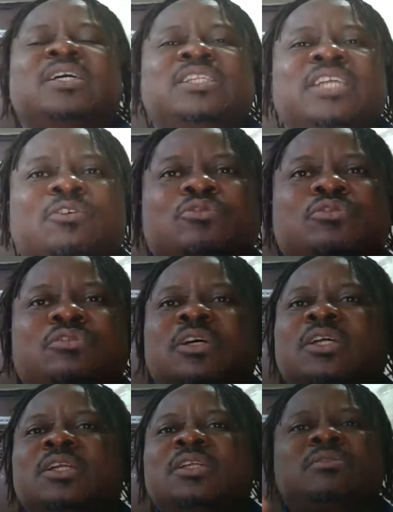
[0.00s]
They could
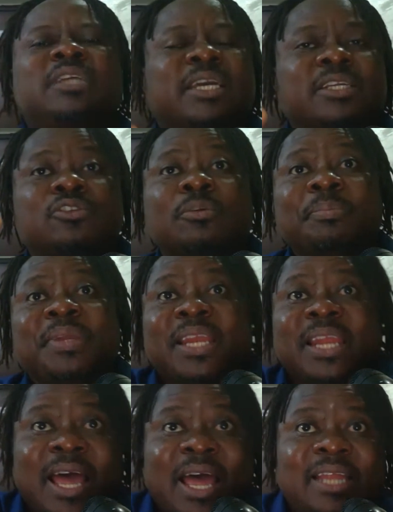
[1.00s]
take it to
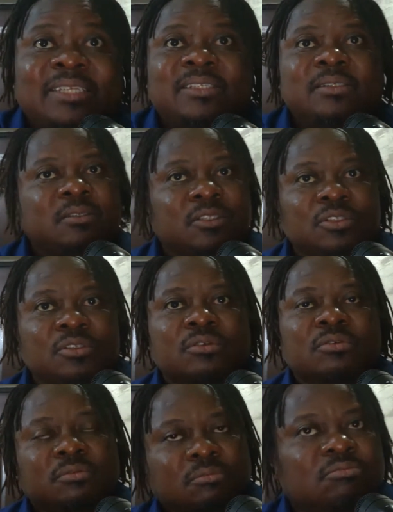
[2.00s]
Milan,
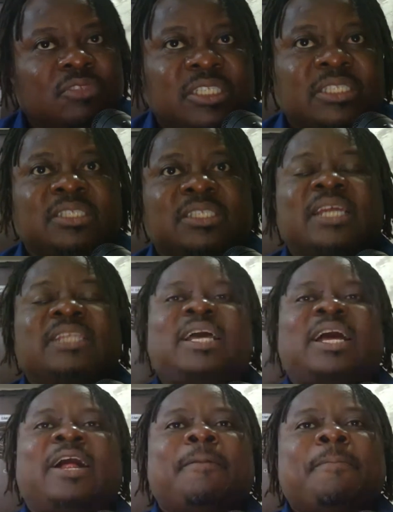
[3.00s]
city
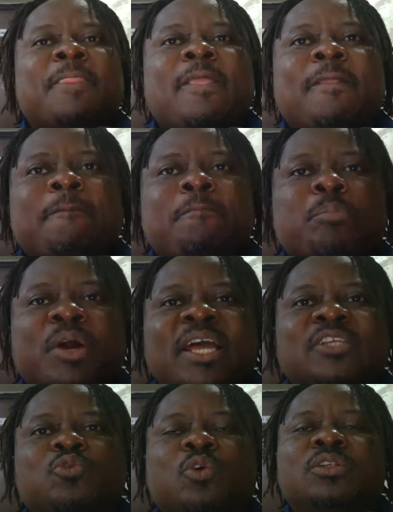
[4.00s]
center. But
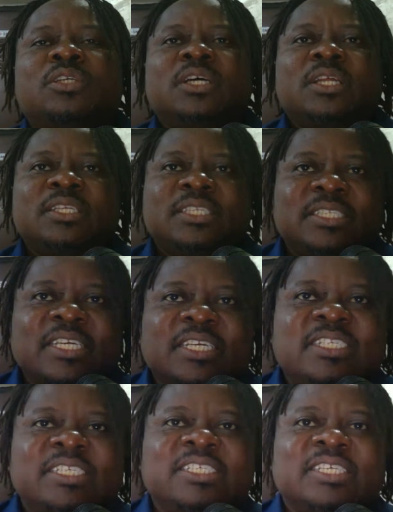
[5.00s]
guess what? They're
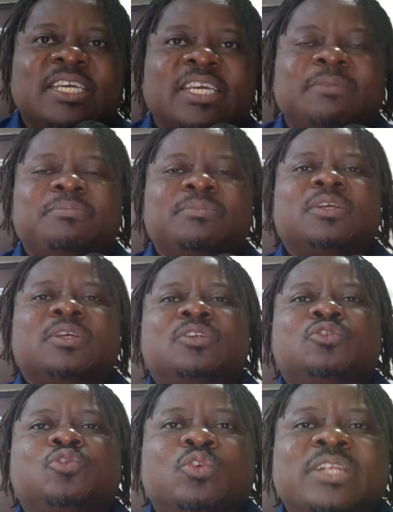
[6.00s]
taking this game
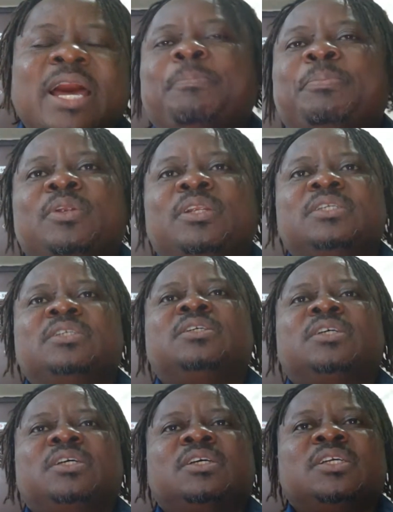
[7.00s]
to Napoli.
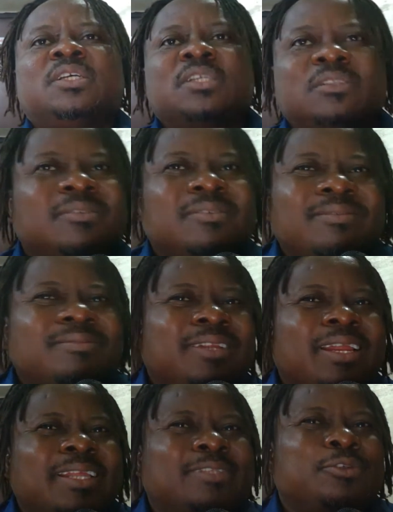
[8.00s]
A
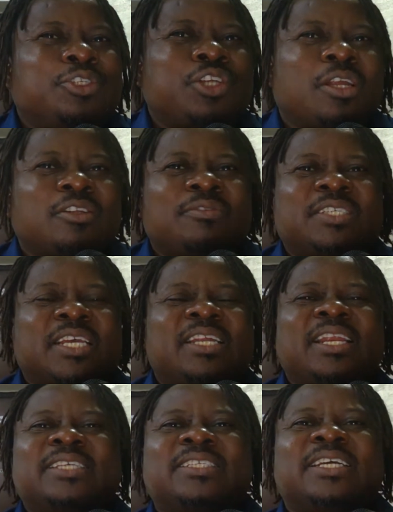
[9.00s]
little short of saying,
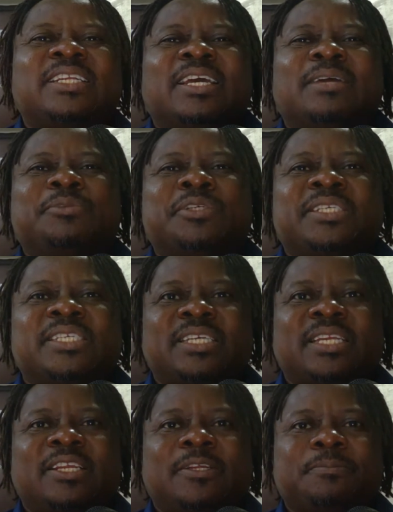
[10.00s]
let's take the game to
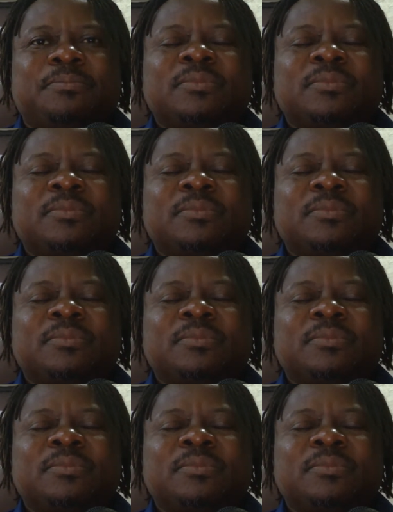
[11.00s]
Sicily.